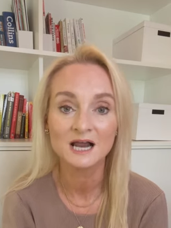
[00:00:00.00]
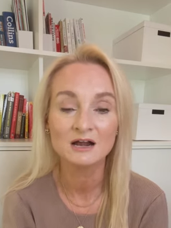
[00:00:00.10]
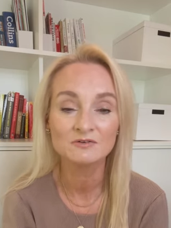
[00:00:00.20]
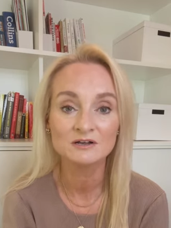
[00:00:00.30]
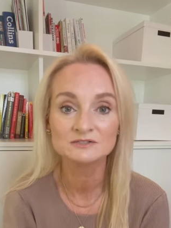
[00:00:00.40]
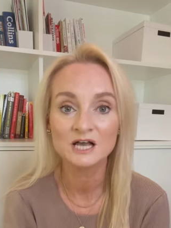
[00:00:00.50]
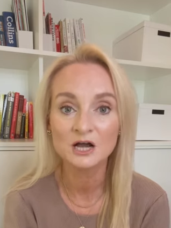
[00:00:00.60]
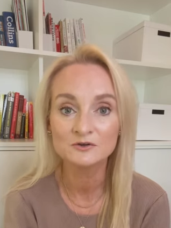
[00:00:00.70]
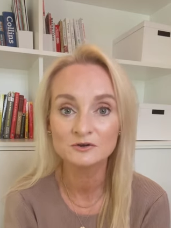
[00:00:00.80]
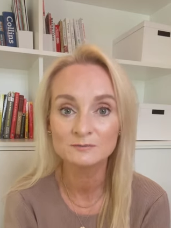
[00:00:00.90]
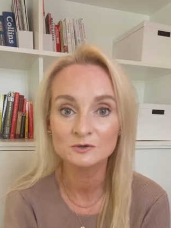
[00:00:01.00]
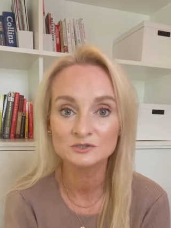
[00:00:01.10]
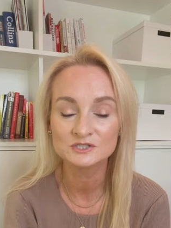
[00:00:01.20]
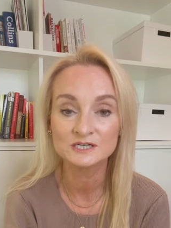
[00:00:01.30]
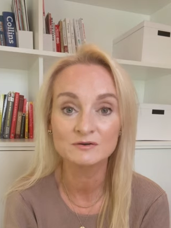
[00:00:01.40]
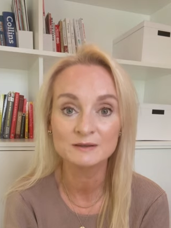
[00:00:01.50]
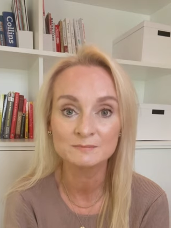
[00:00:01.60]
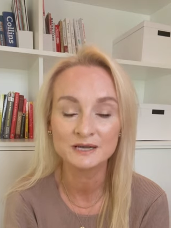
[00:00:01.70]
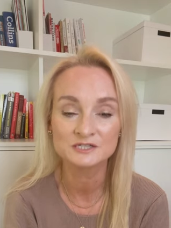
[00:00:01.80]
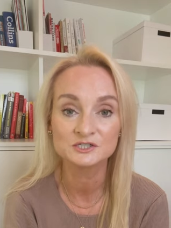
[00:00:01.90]
around how your emotions are
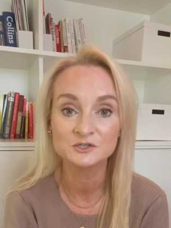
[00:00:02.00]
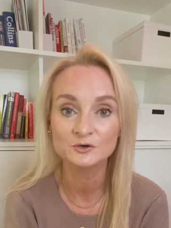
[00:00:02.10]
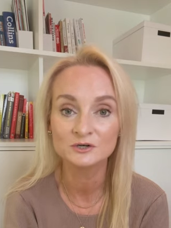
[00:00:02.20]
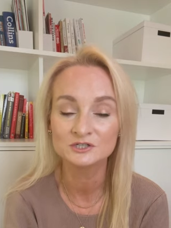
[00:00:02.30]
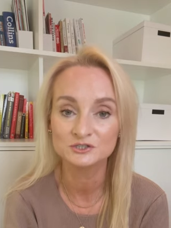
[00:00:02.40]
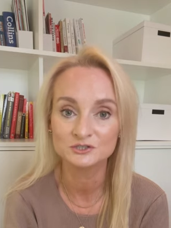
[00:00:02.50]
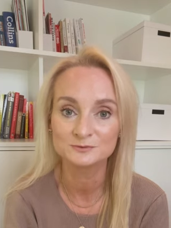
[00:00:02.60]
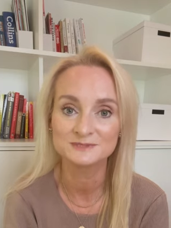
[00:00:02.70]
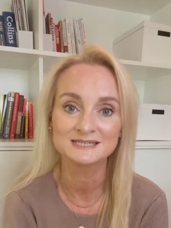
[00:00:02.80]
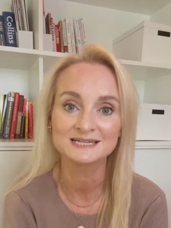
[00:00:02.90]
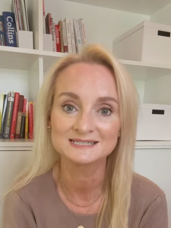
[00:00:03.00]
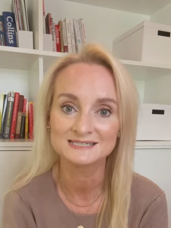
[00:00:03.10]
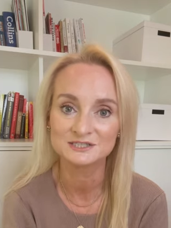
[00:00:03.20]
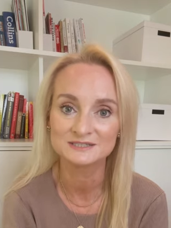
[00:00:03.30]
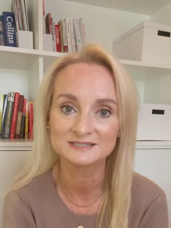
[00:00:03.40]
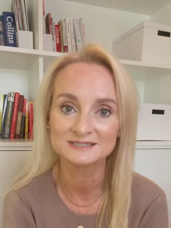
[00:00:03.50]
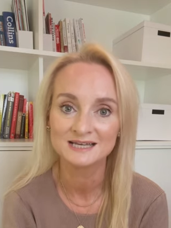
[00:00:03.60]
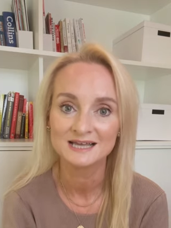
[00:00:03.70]
impacting your judgments and decisions.